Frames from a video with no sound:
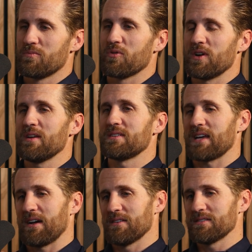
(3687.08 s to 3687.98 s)
bring
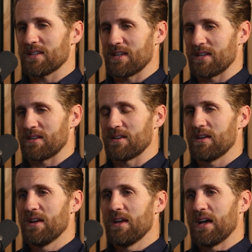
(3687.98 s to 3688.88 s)
talent in
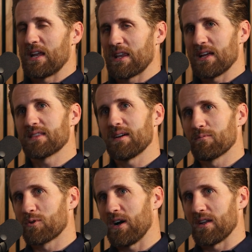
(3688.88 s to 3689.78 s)
and let
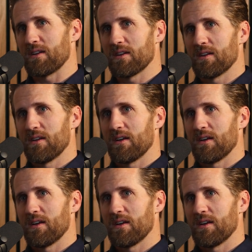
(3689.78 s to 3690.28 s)
them run